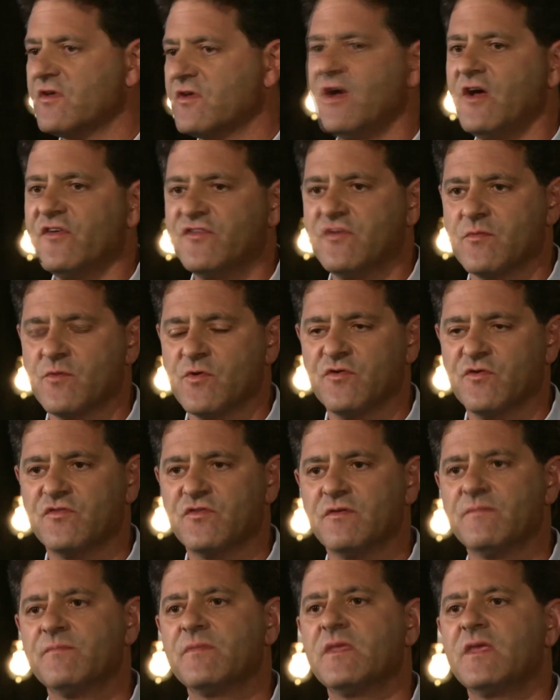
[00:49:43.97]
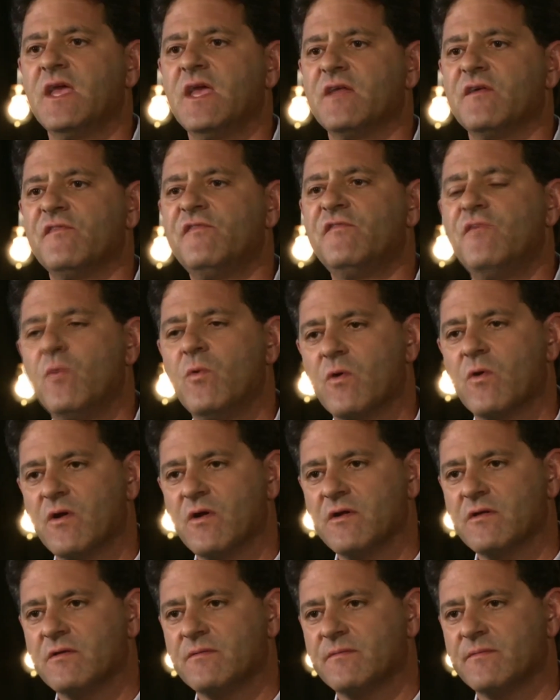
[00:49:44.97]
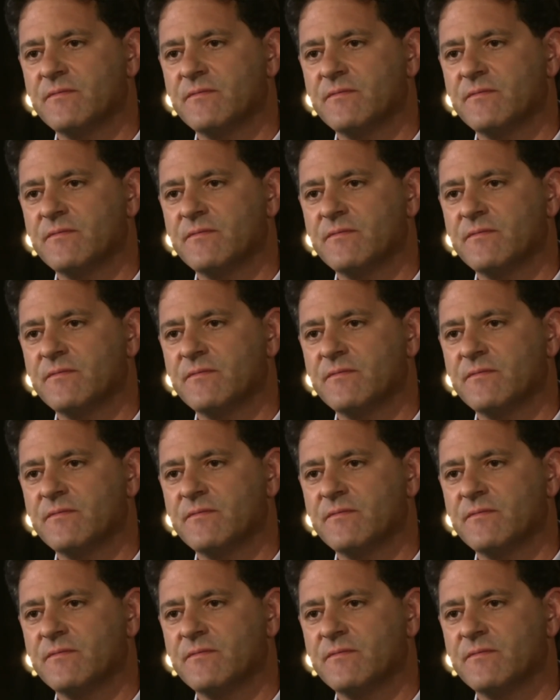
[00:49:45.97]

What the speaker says: customers can afford.